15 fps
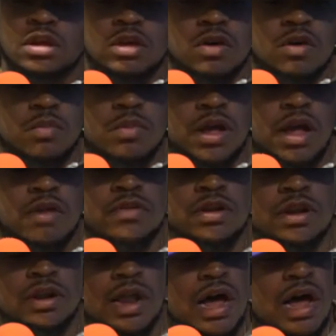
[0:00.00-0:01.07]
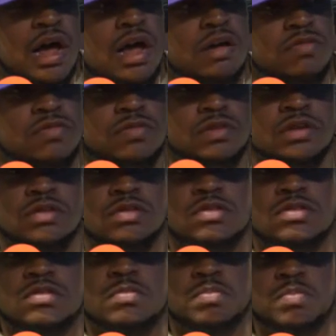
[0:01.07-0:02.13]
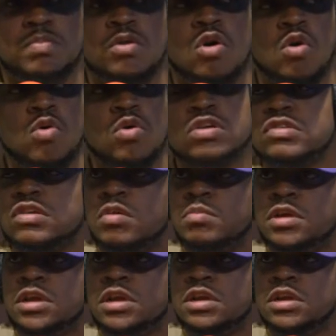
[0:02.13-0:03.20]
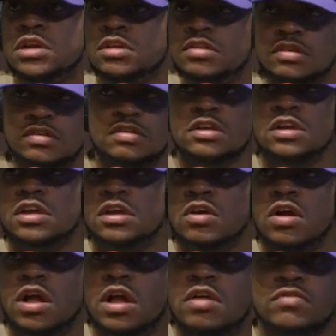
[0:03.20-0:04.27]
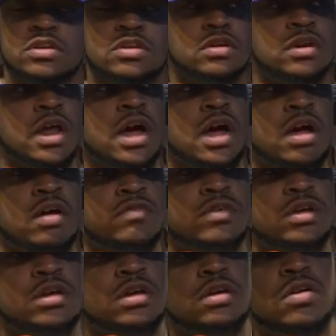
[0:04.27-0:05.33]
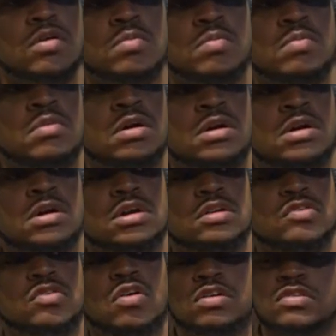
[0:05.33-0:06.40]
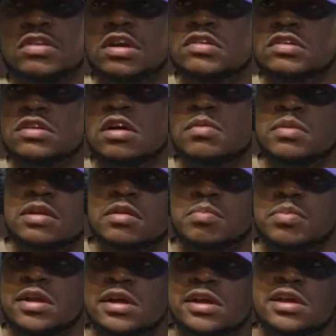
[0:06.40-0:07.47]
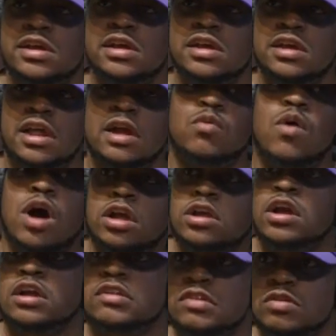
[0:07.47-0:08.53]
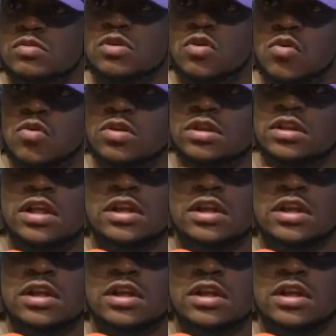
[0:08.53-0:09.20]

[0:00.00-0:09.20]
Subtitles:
But having a live, chorus come in to sing, or having your live, guitar section come in to play, like while you're actually recording. Like,